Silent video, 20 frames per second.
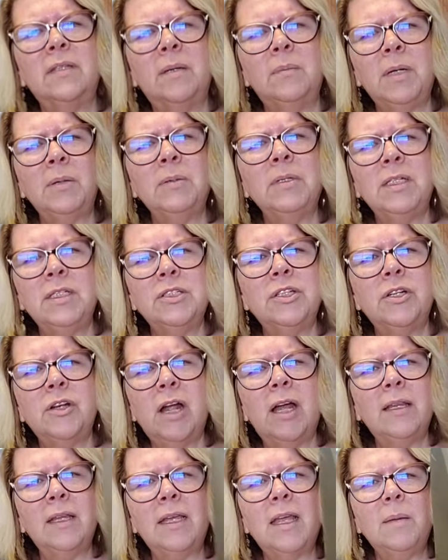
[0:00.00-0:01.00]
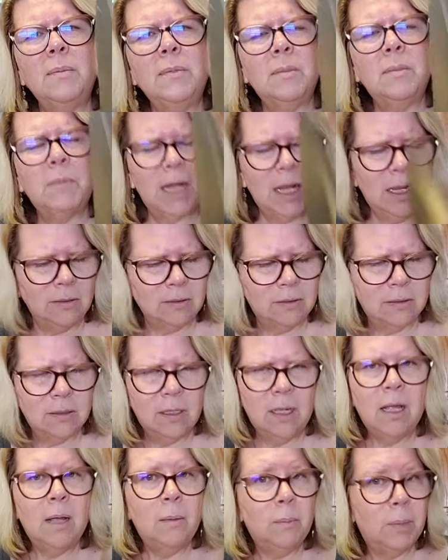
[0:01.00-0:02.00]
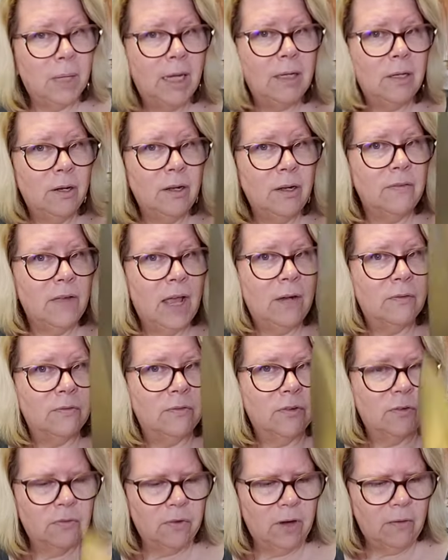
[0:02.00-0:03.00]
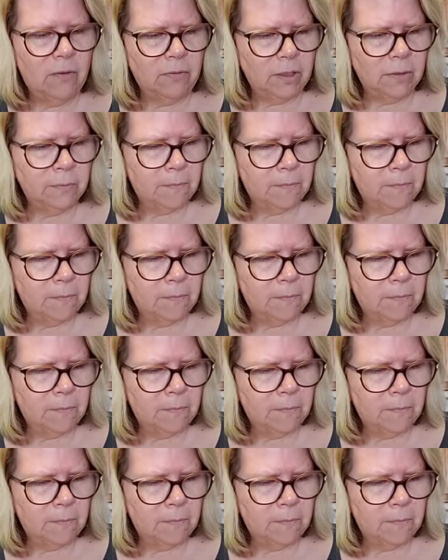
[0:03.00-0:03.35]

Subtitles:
I'm not really sure how they came into my house. But I know I've had them for forever.